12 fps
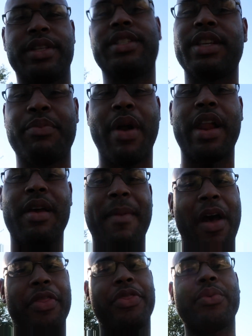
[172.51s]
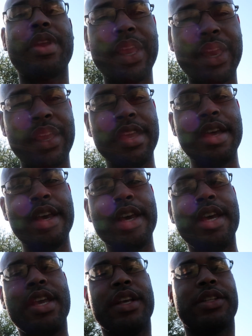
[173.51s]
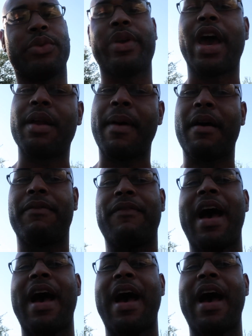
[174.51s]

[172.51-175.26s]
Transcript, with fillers: Went to sleep probably about 3. So we got about